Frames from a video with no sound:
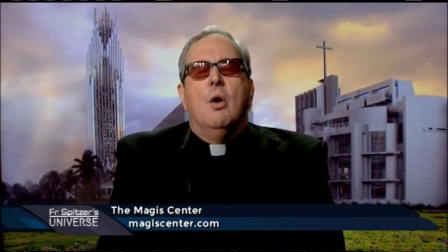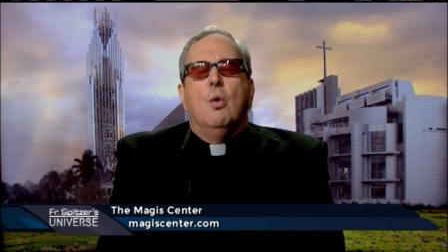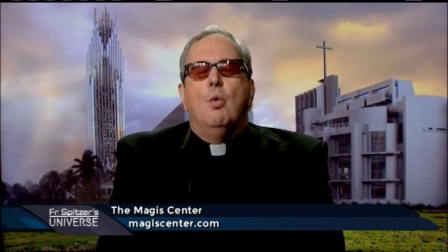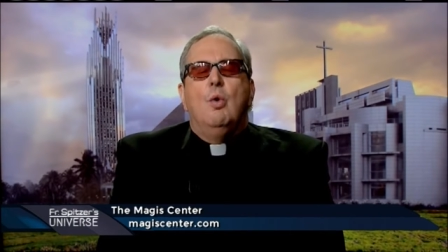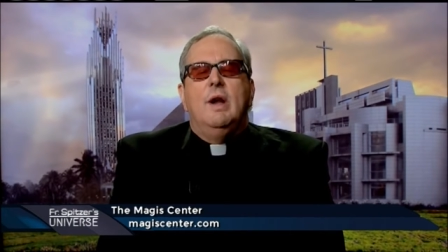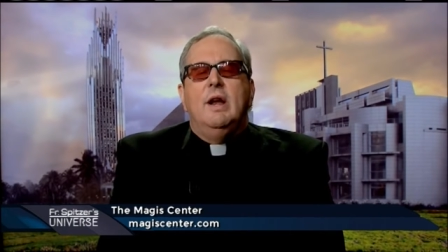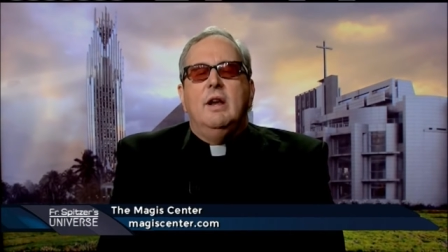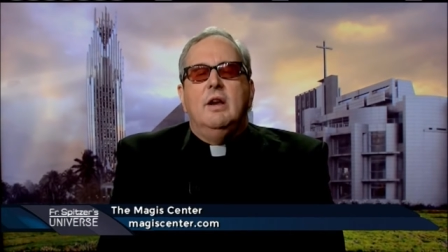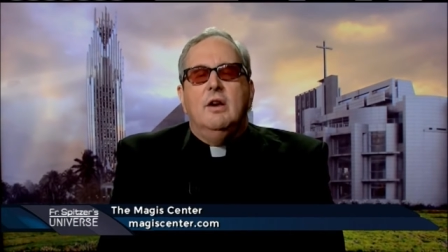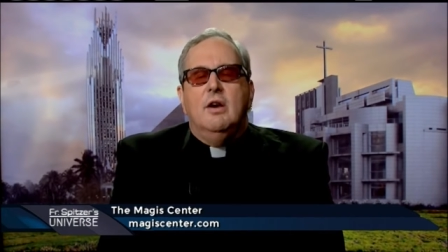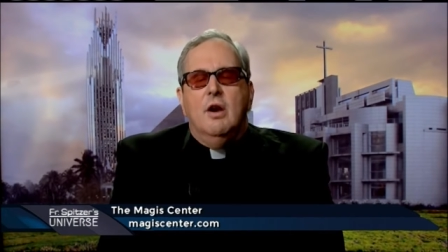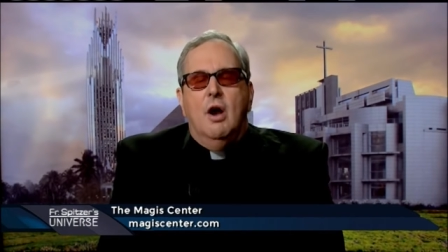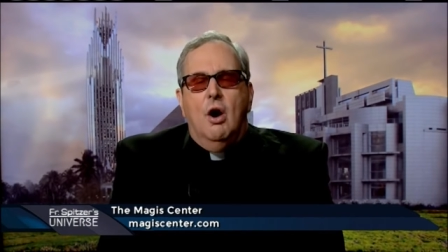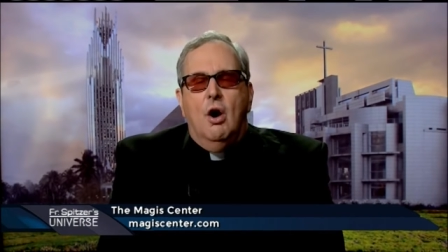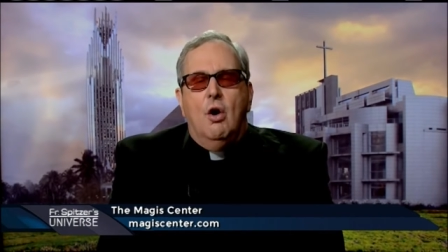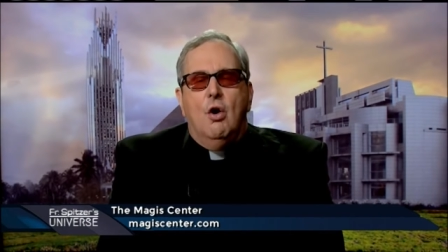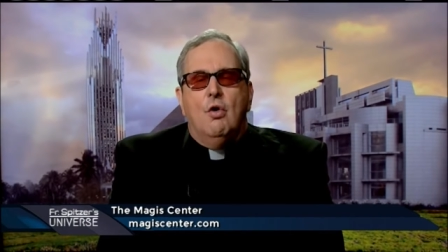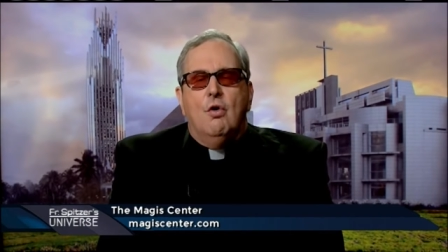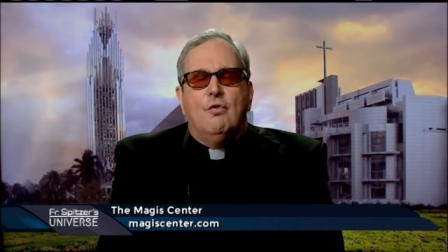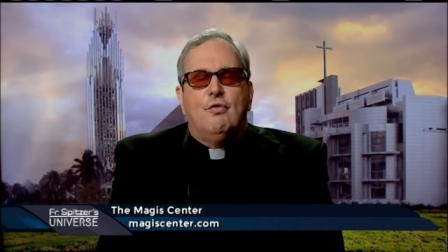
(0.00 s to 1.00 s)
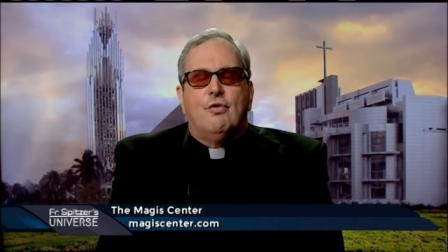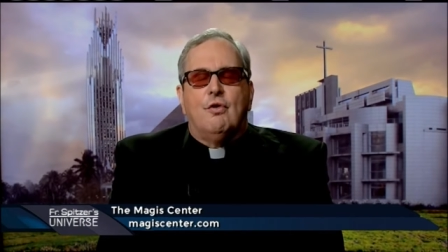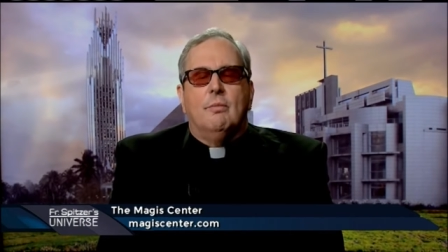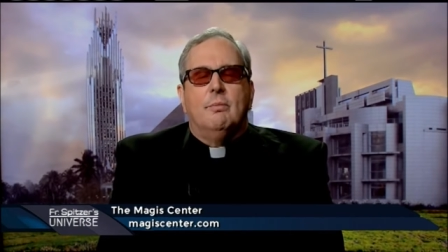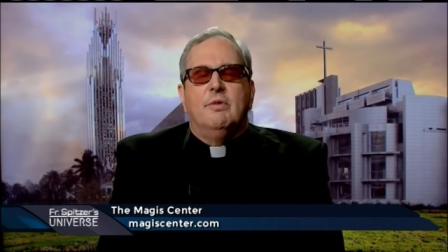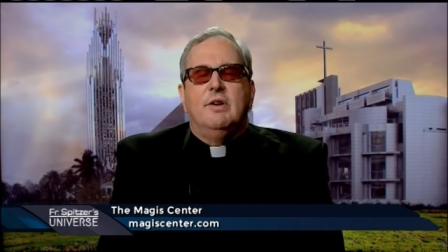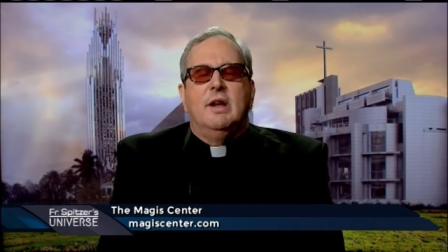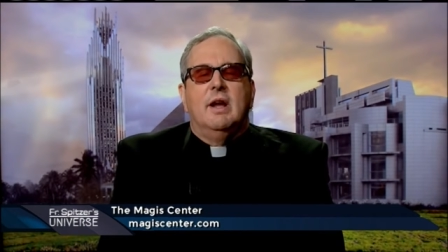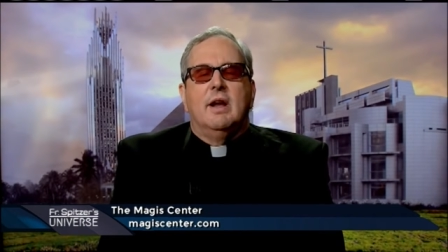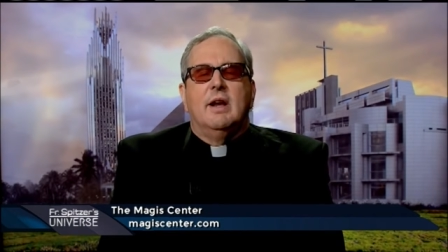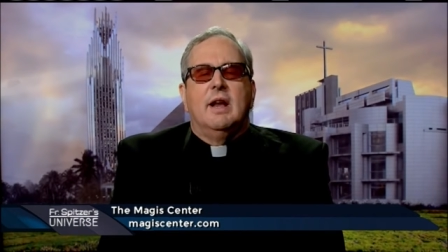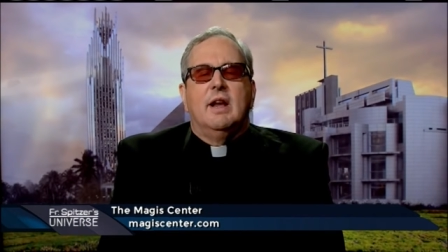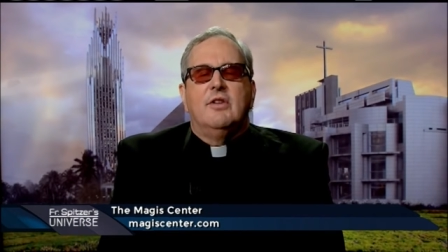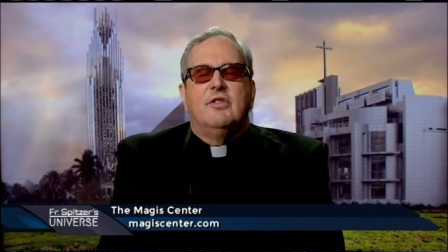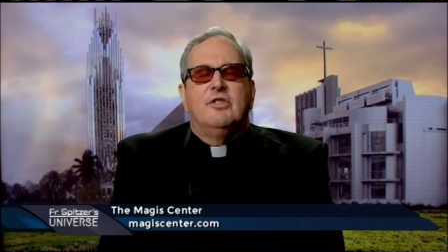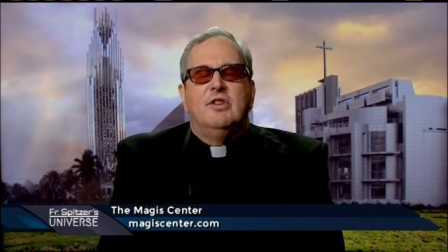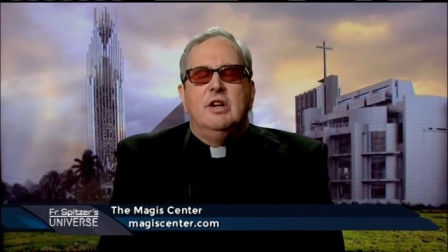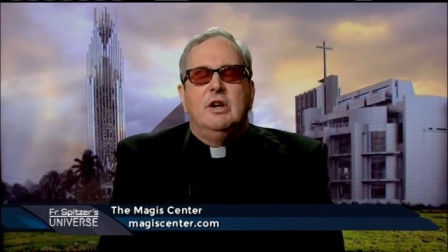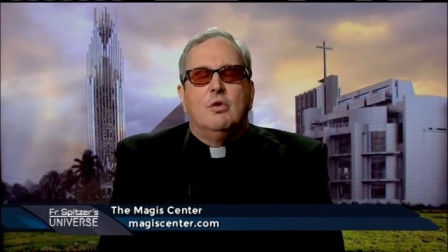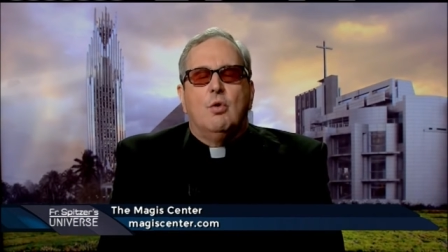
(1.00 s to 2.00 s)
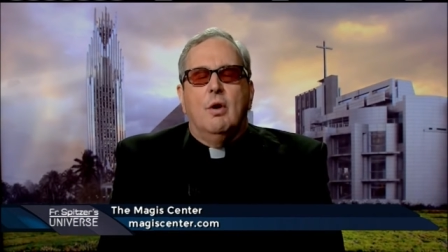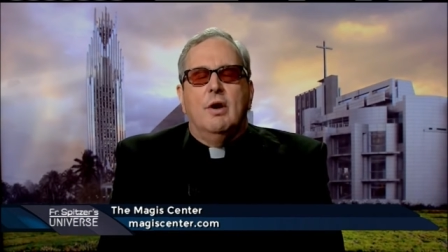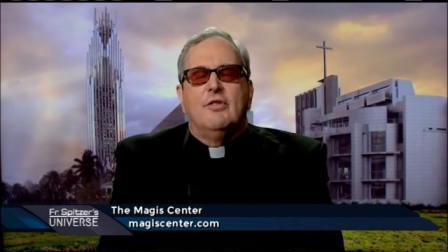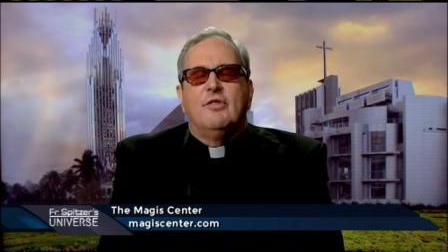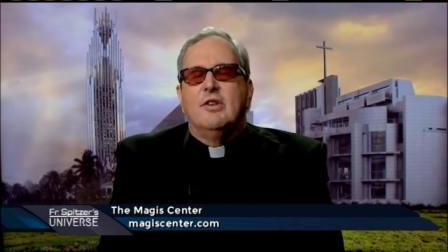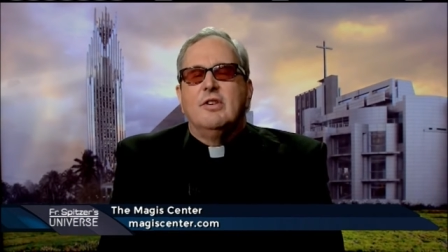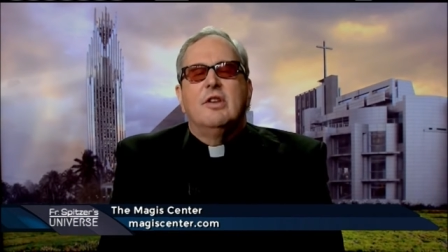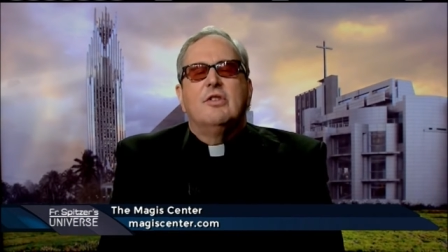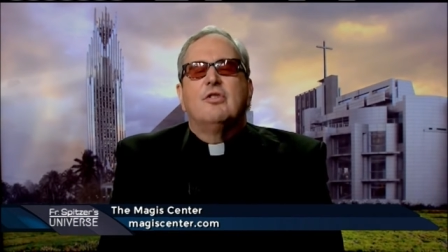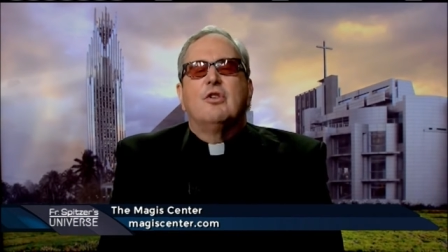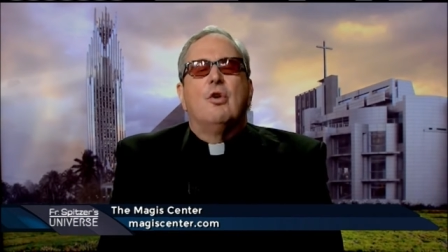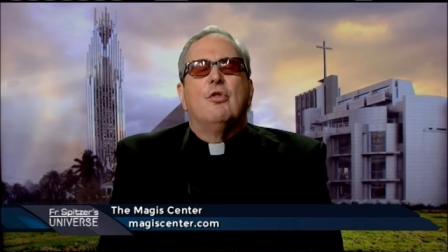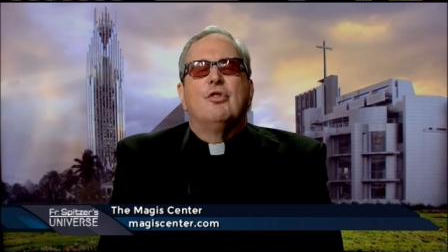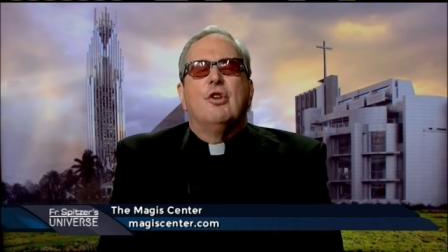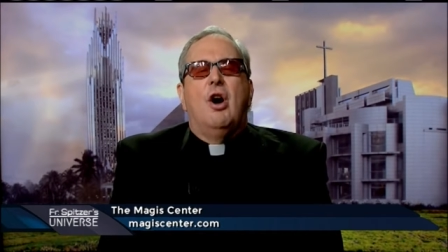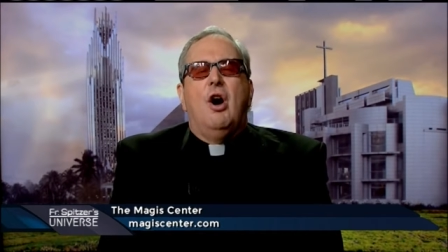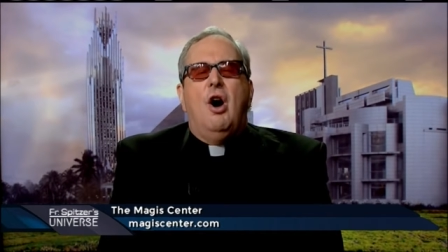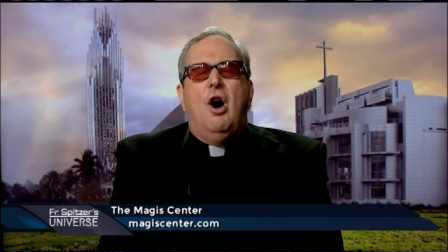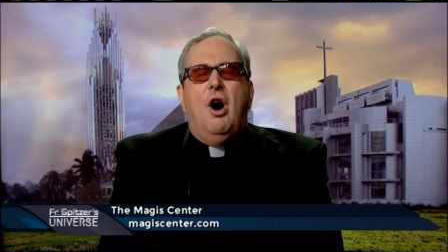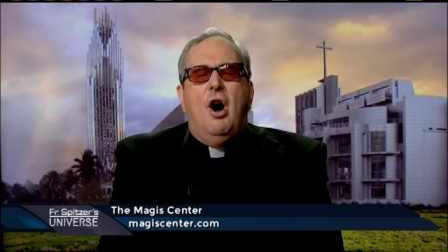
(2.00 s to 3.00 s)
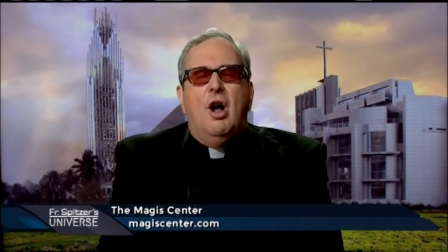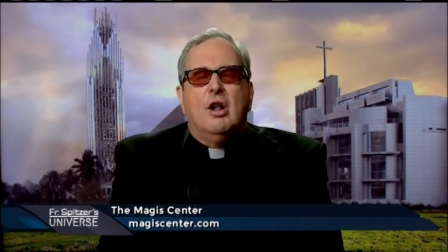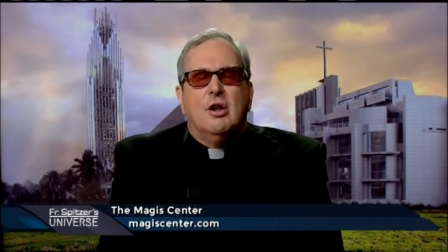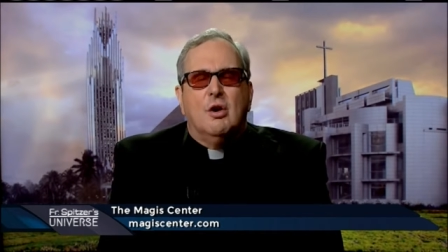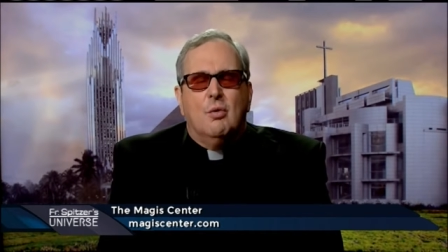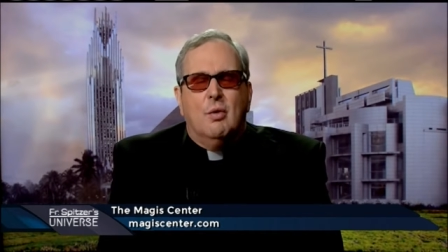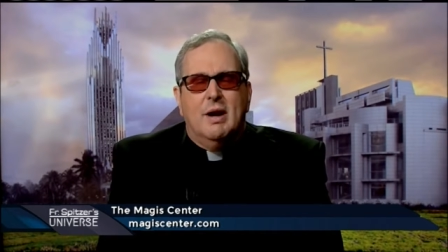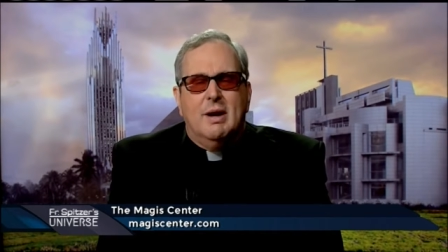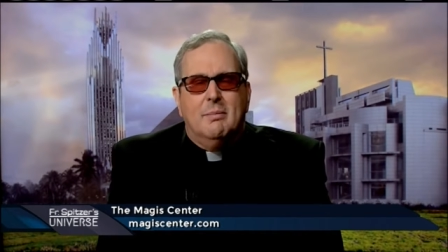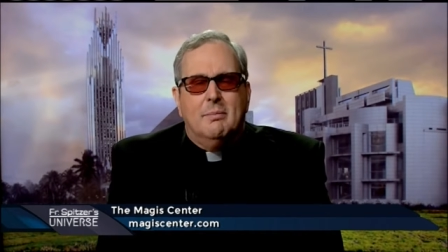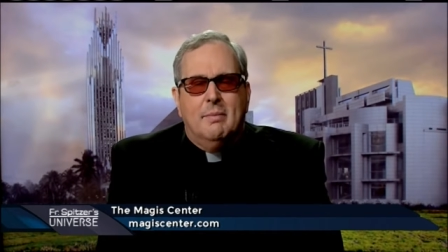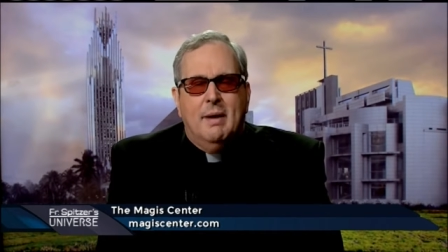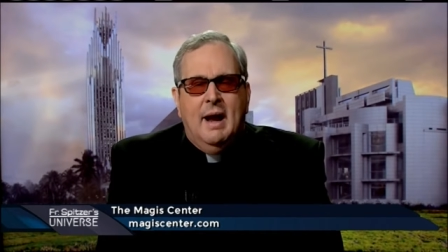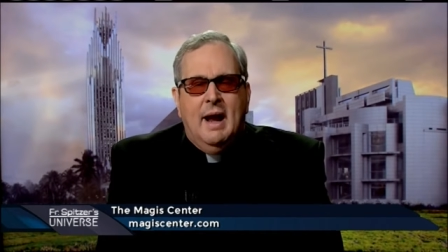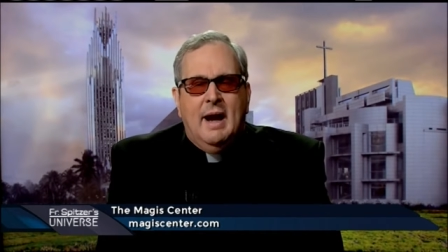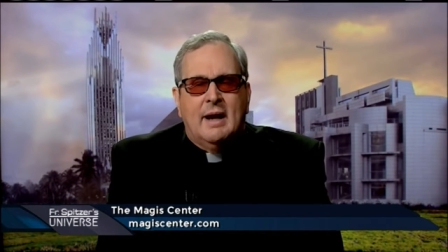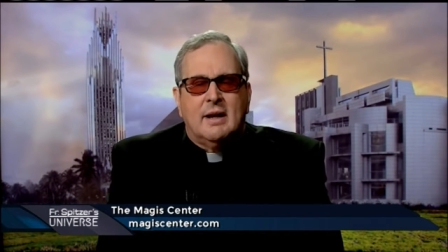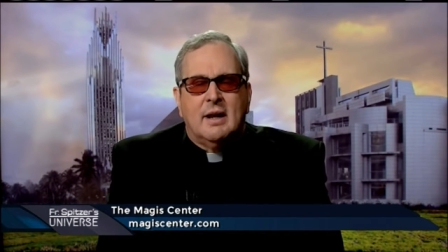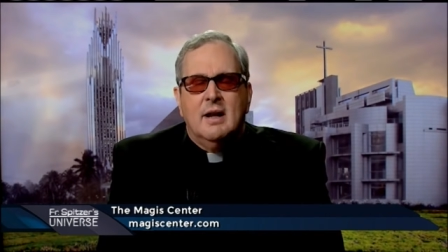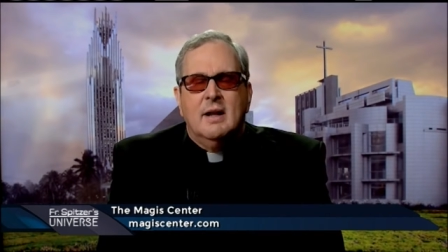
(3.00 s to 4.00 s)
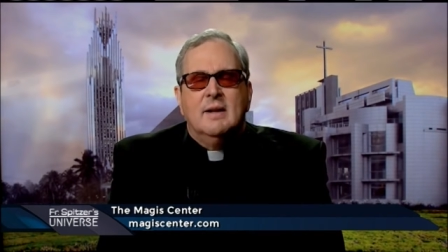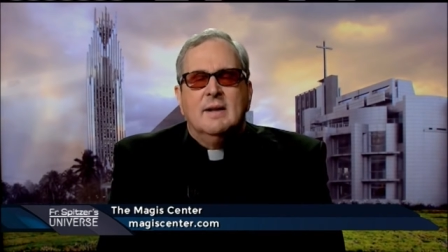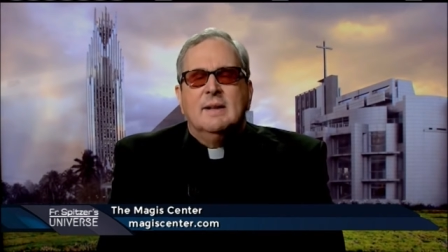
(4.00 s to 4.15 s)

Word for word: We know from DNA sequencing, this goes all the way back,